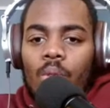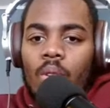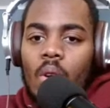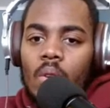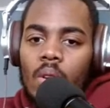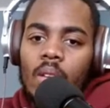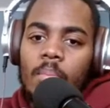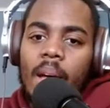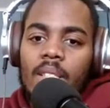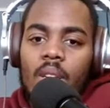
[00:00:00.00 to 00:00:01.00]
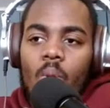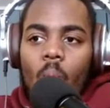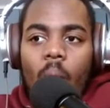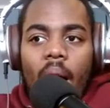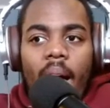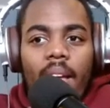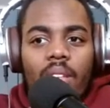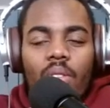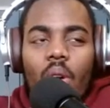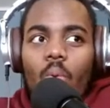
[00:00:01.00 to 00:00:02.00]
getting back to the why,
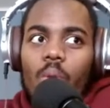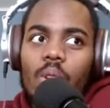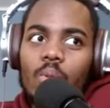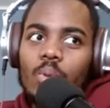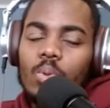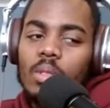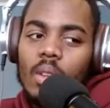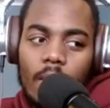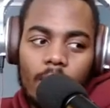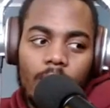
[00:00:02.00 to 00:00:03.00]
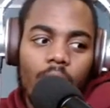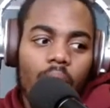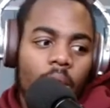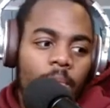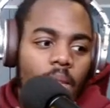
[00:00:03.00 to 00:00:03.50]
when you do stuff for